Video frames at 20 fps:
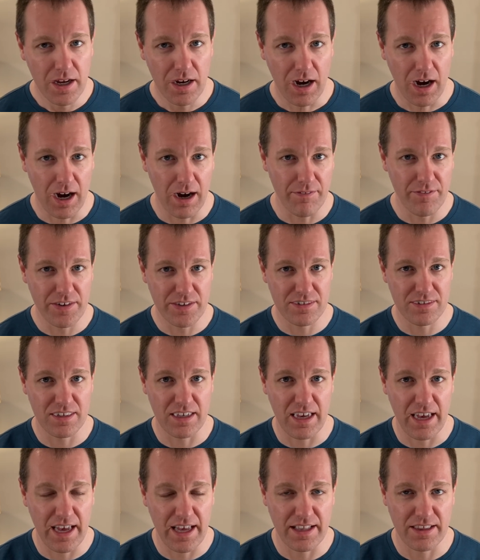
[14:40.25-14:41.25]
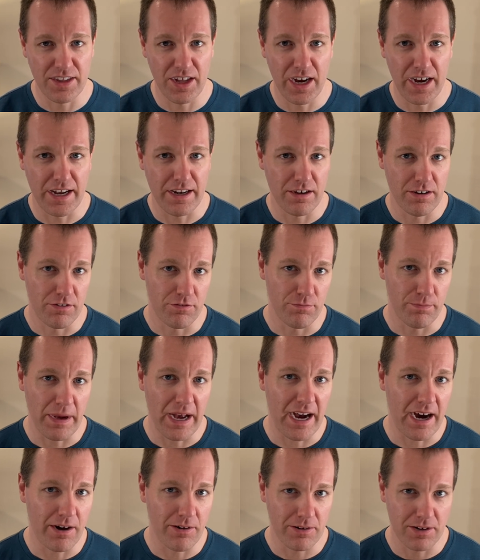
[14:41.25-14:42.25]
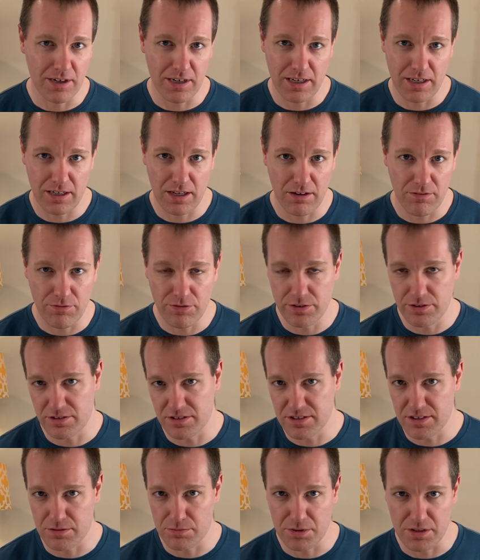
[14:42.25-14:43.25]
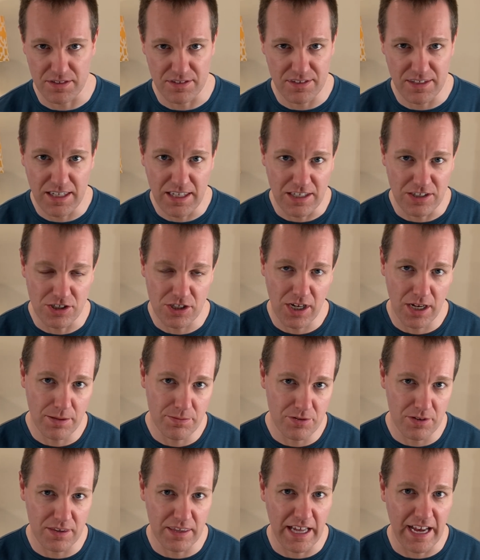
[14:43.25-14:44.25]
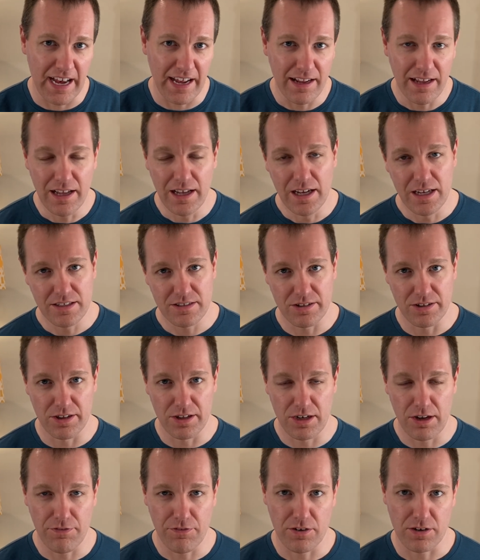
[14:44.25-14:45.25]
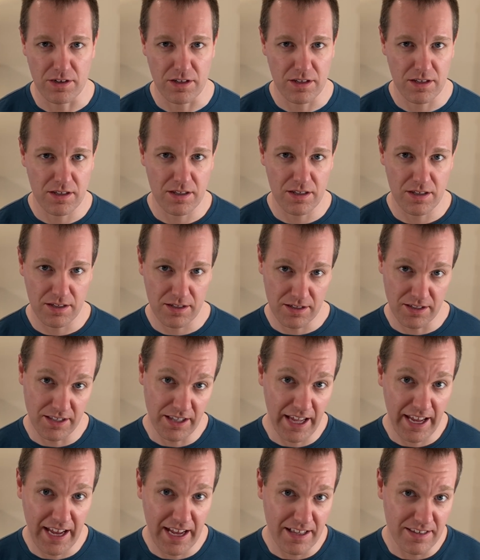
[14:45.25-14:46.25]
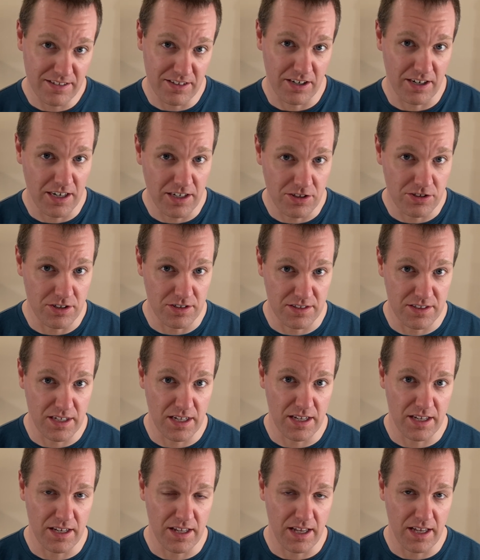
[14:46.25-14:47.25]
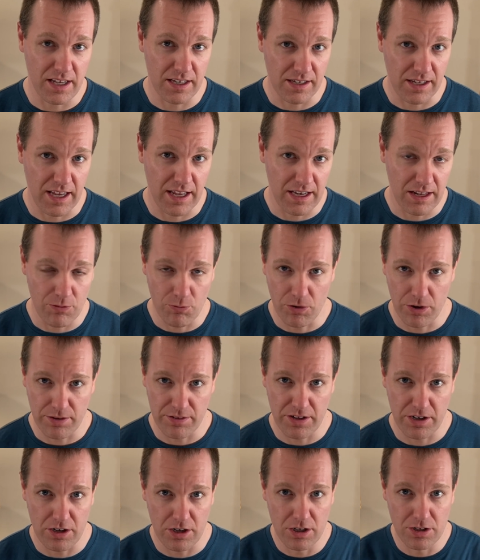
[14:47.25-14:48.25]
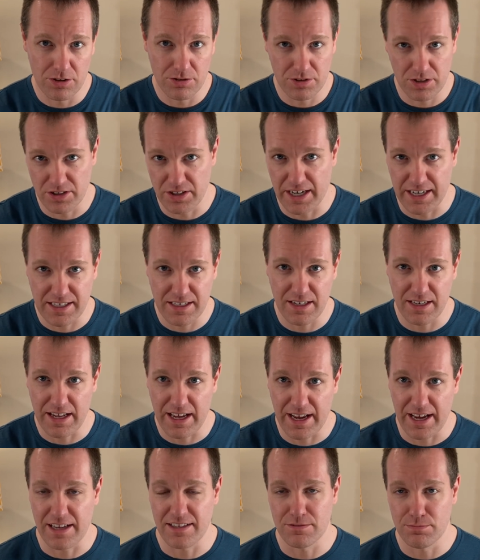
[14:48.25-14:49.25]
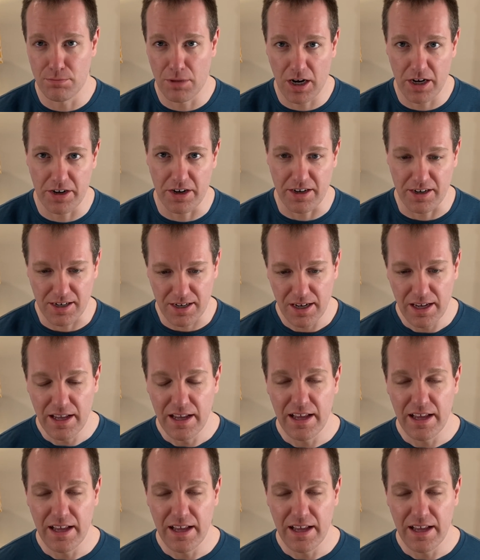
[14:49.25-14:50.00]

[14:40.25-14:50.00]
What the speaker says: Obviously, a lot of power and influence and prestige comes with that. So the different clans are interested in getting one of their own elected as monarch.